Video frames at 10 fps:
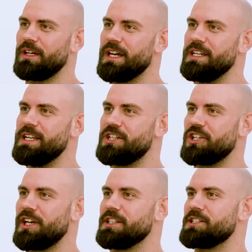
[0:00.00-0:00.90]

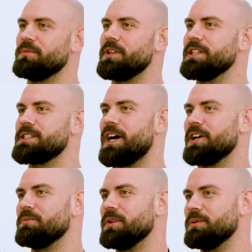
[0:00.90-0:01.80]
initiated something inside
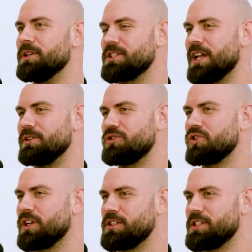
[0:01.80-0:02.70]
of me, which like
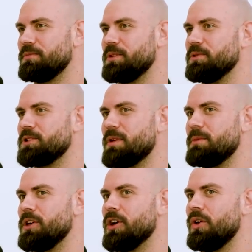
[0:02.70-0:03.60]
triggered something which made
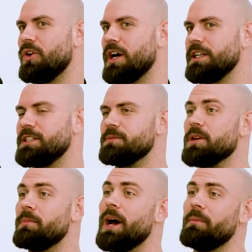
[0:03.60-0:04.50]
me go, I need to be
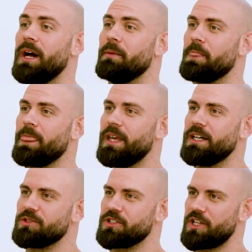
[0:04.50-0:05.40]
a better man.
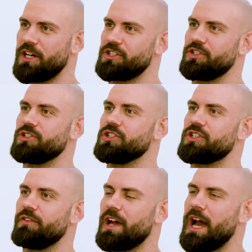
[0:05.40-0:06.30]
So I started searching
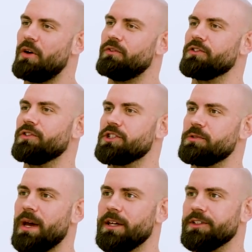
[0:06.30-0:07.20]
stuff like alphas versus
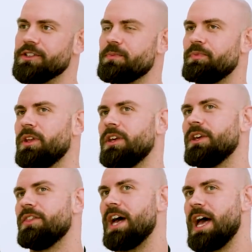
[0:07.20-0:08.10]
betas.
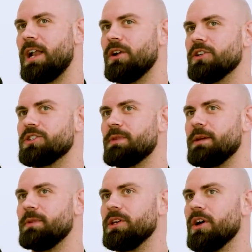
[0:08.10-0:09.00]
The hair loss made
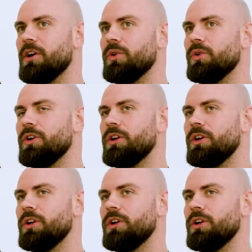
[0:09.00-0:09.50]
me go,